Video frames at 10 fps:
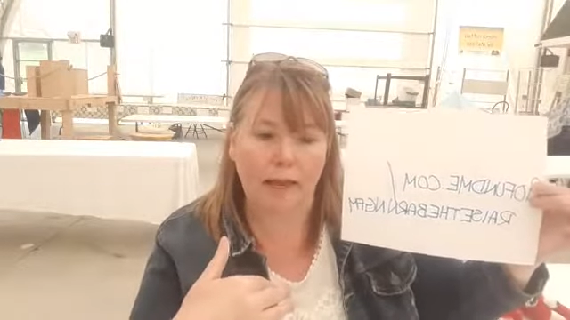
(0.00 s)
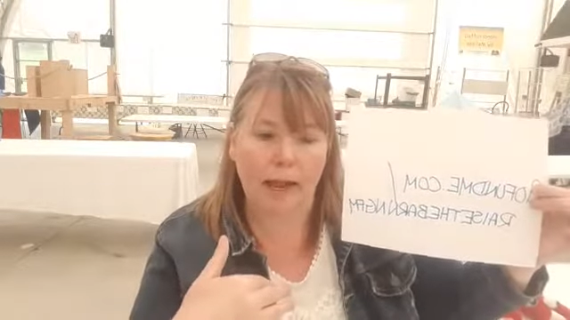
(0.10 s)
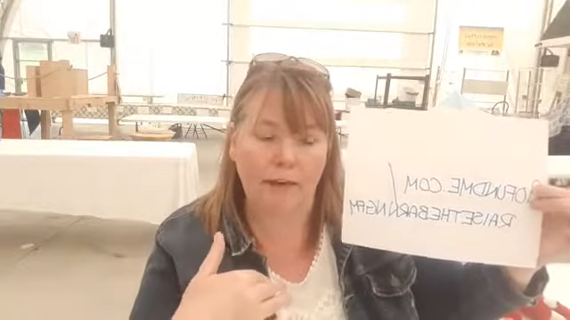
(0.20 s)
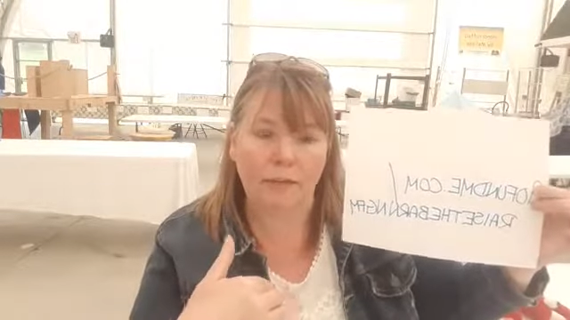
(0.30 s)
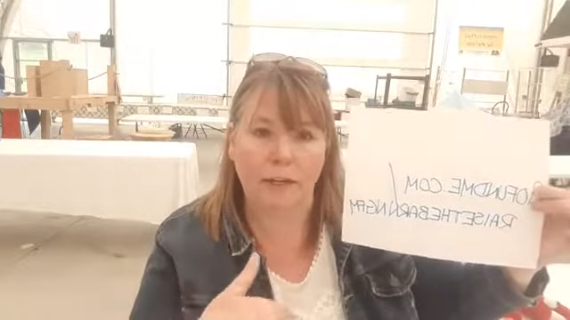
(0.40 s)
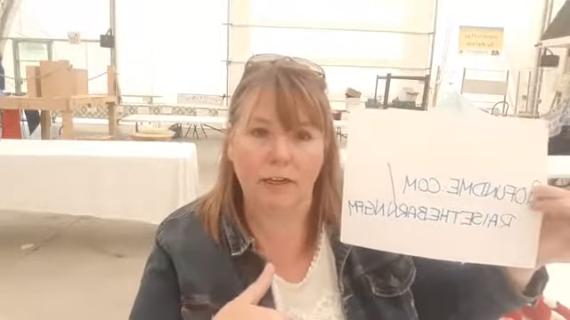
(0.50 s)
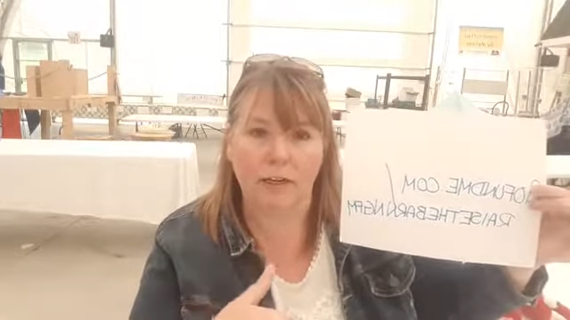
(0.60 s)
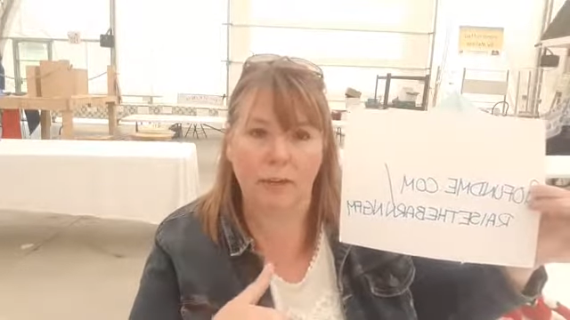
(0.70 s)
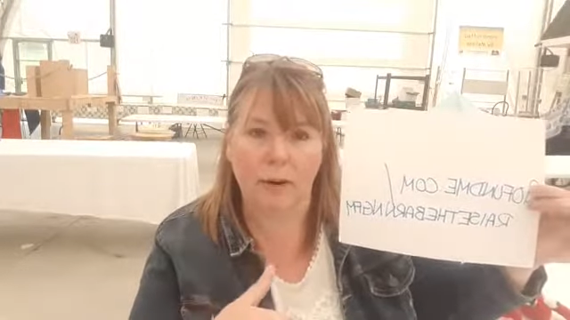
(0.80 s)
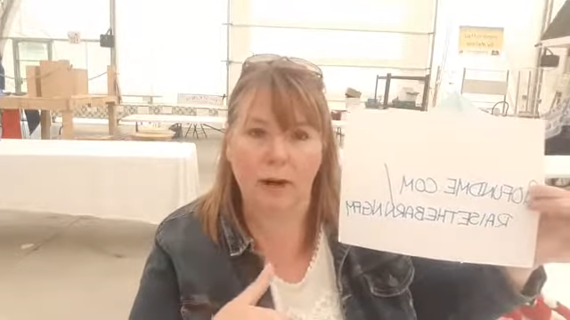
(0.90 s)
having a
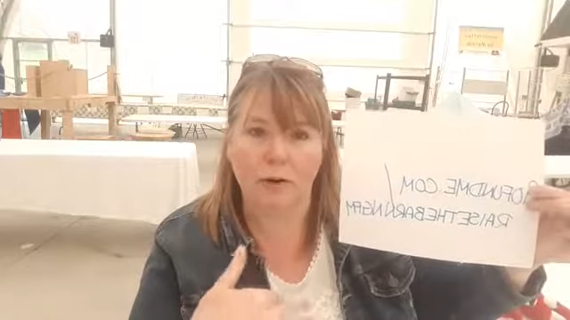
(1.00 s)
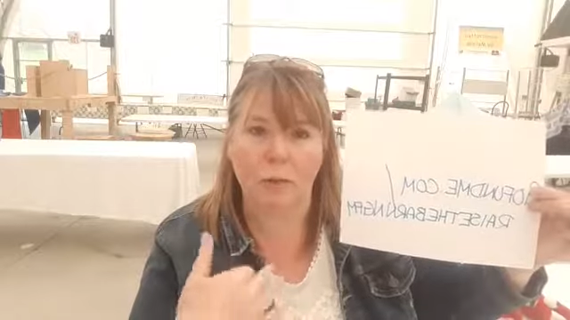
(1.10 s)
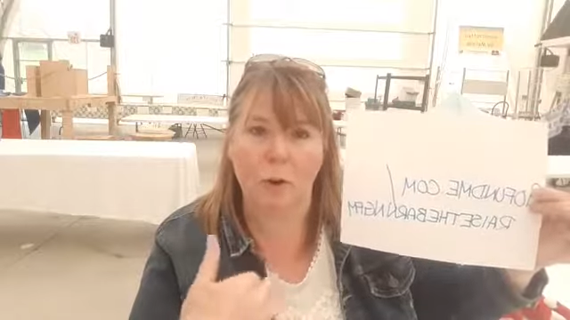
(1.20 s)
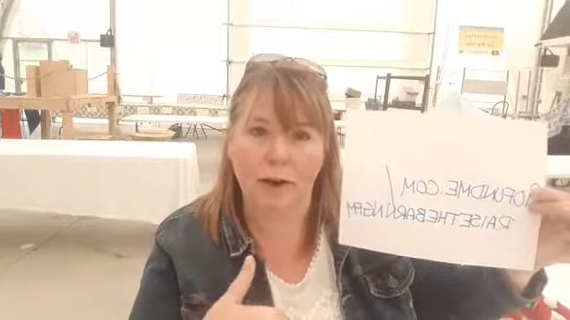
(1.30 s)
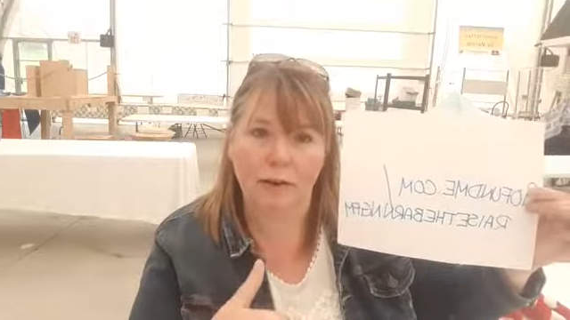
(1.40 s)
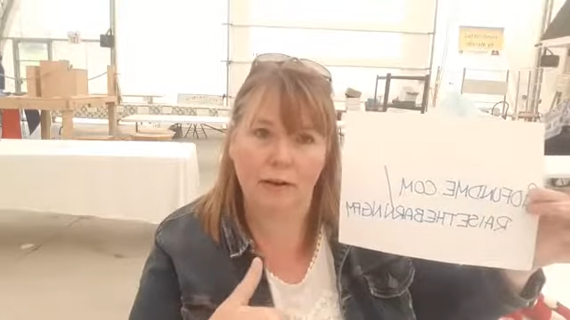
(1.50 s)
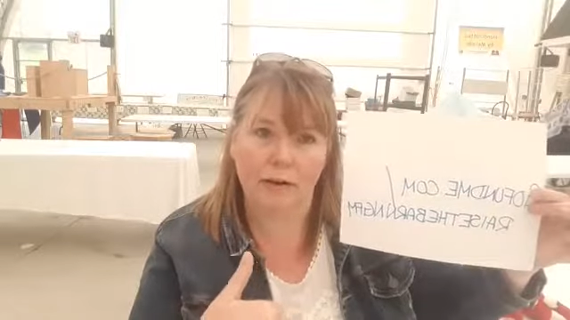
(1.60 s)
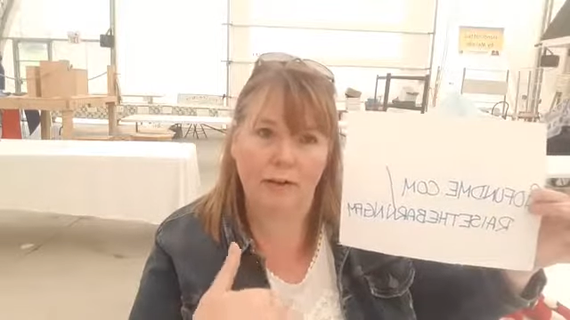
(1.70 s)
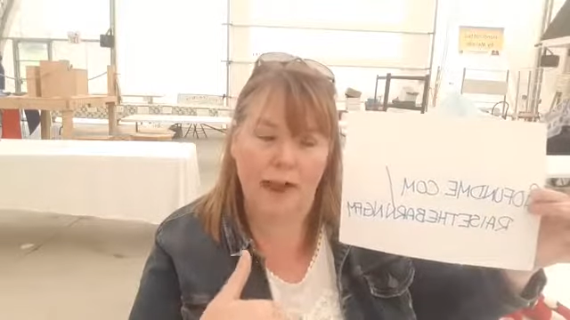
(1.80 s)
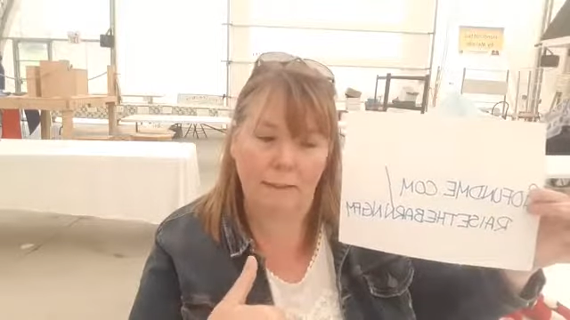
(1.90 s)
year-round and what
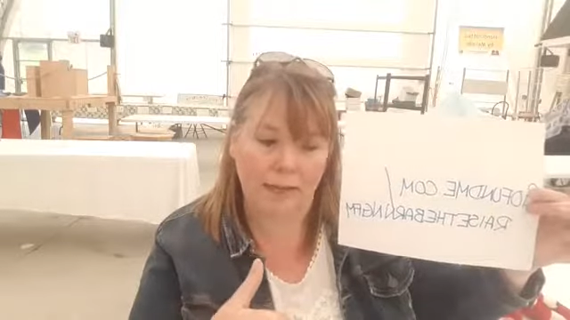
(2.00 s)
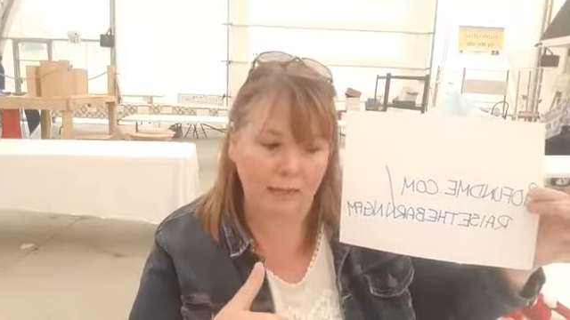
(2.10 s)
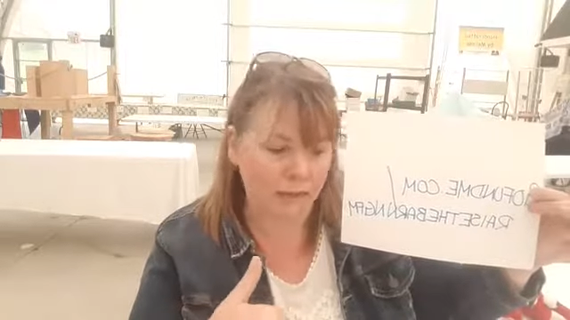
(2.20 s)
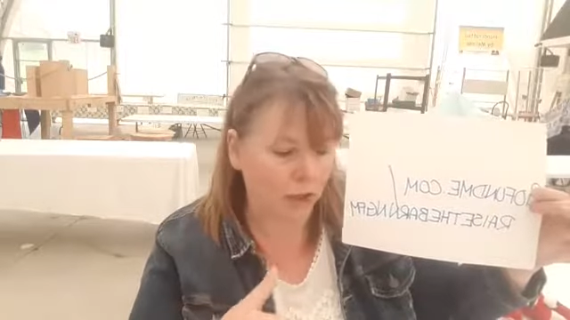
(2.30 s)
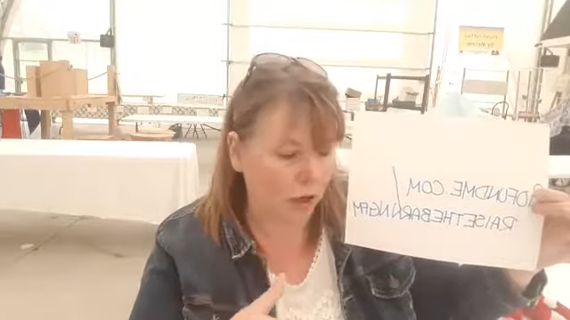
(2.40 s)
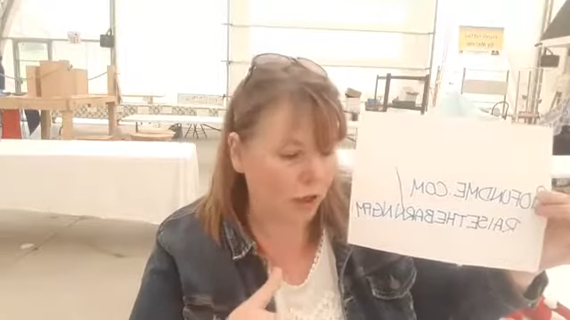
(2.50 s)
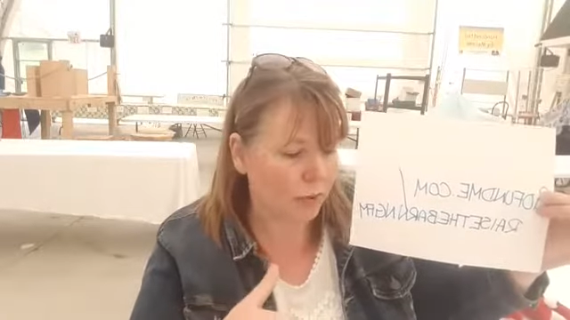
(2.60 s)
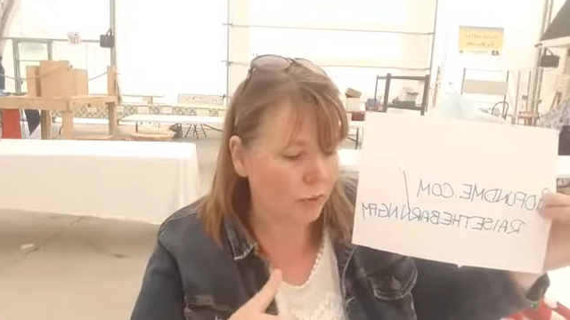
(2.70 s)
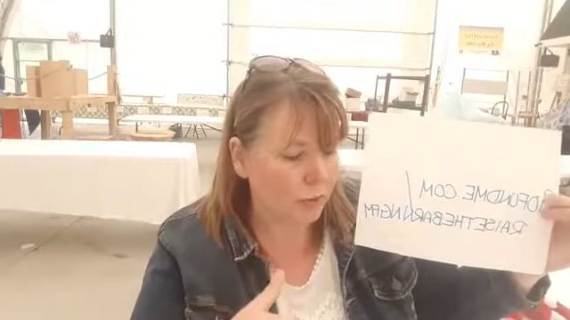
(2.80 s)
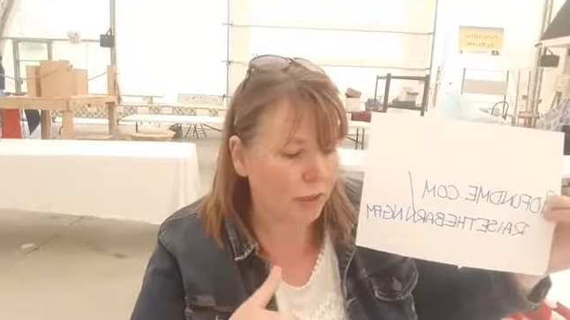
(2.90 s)
that means to our
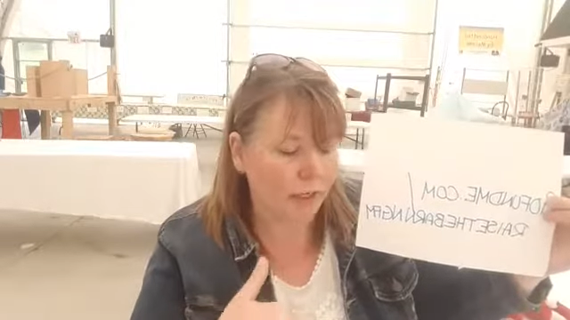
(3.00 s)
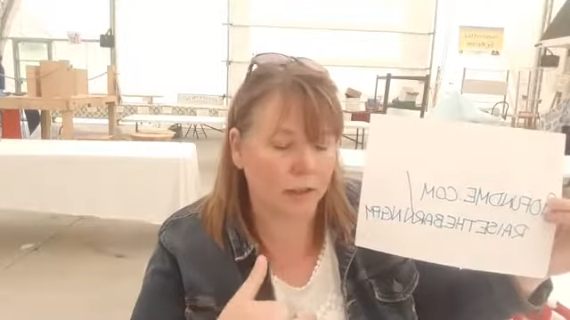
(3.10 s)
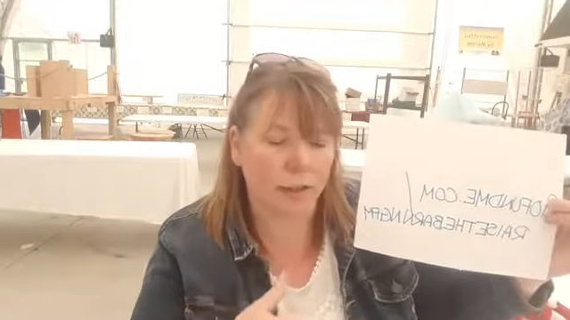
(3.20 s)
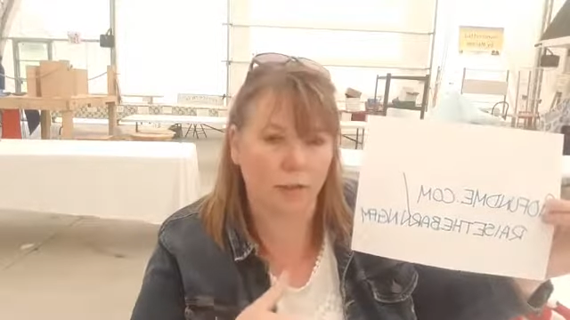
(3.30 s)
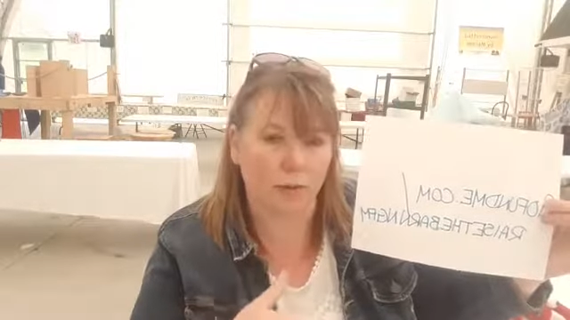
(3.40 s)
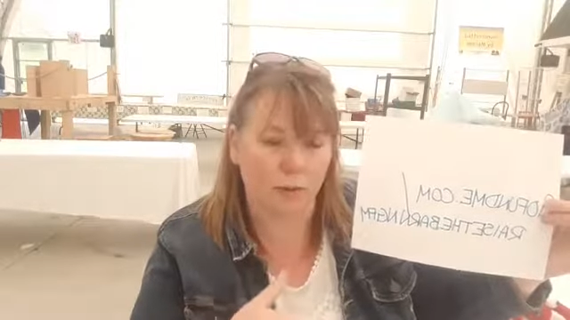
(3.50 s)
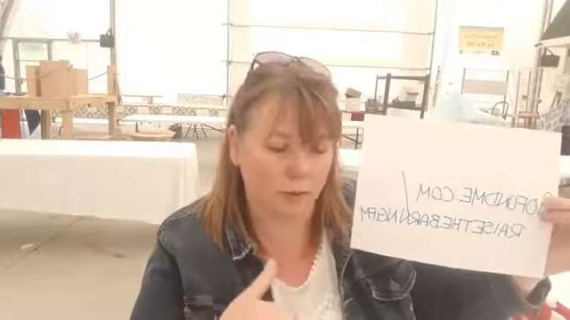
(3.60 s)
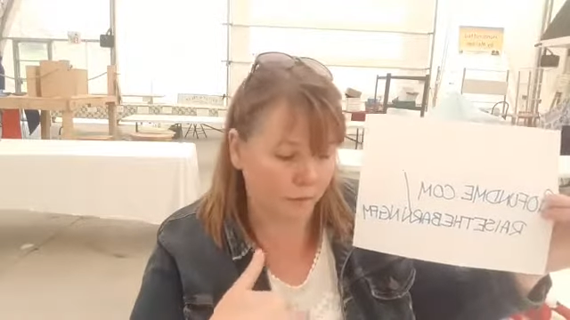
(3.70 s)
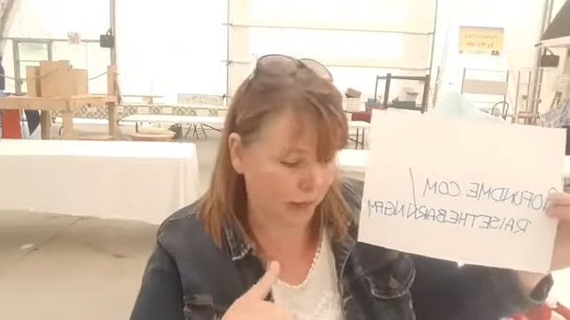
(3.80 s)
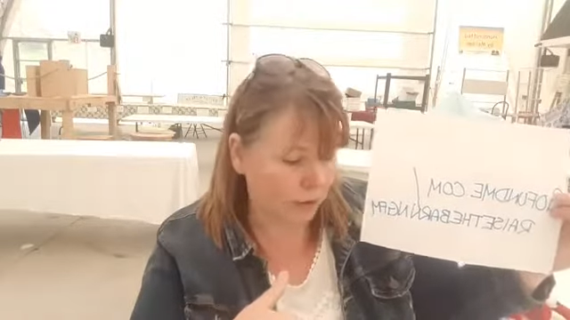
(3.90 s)
community and to
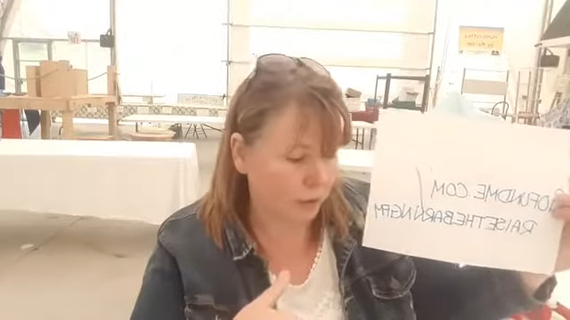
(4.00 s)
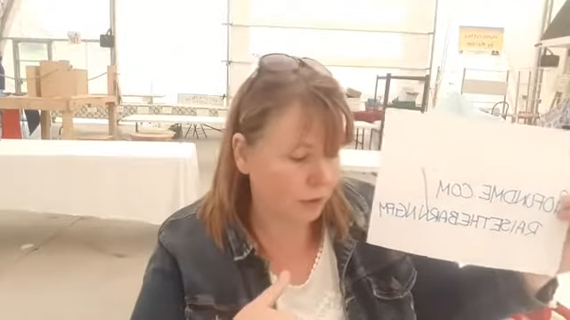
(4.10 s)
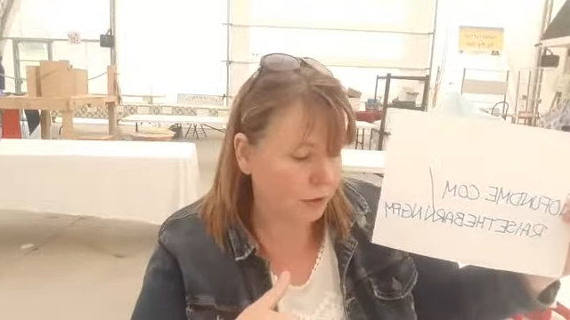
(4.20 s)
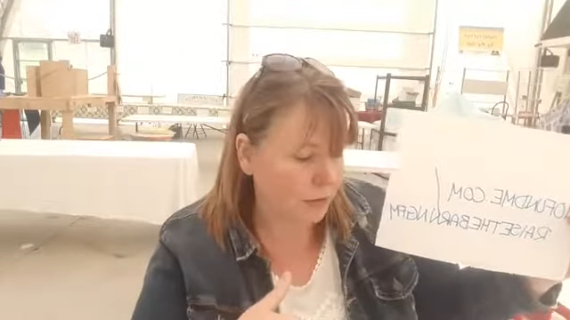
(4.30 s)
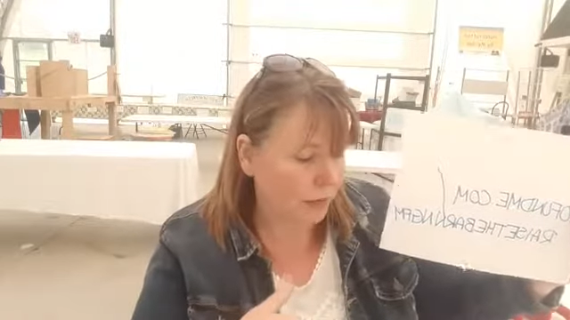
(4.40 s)
vendors.